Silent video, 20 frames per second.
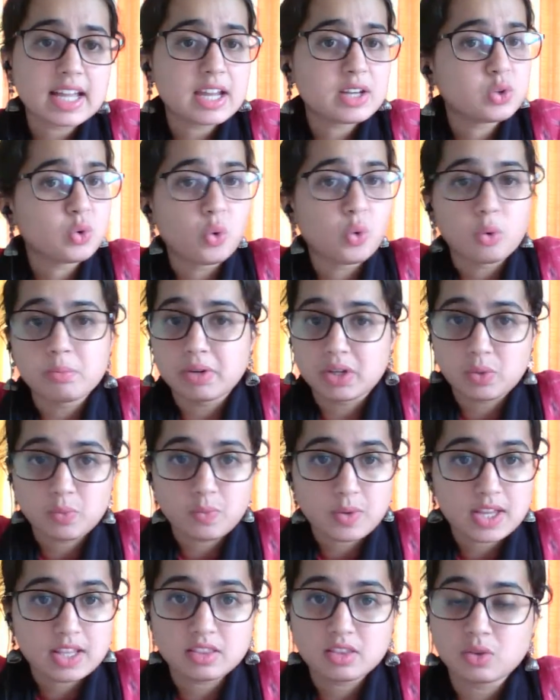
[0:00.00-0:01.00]
can go
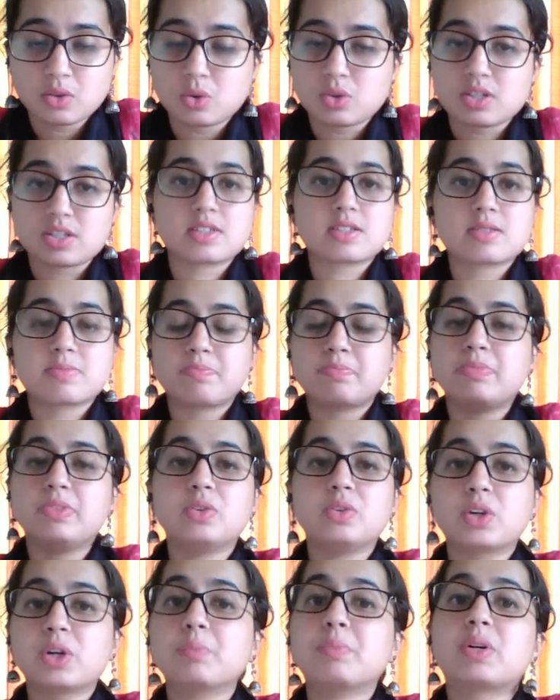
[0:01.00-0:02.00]
between
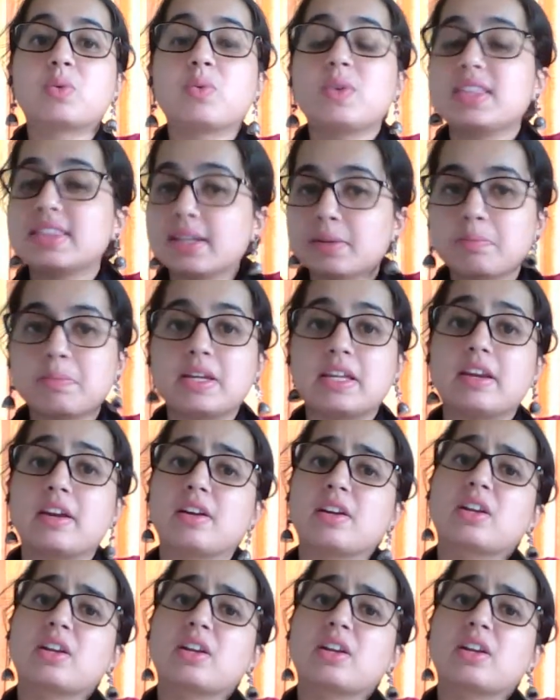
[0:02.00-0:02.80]
that period.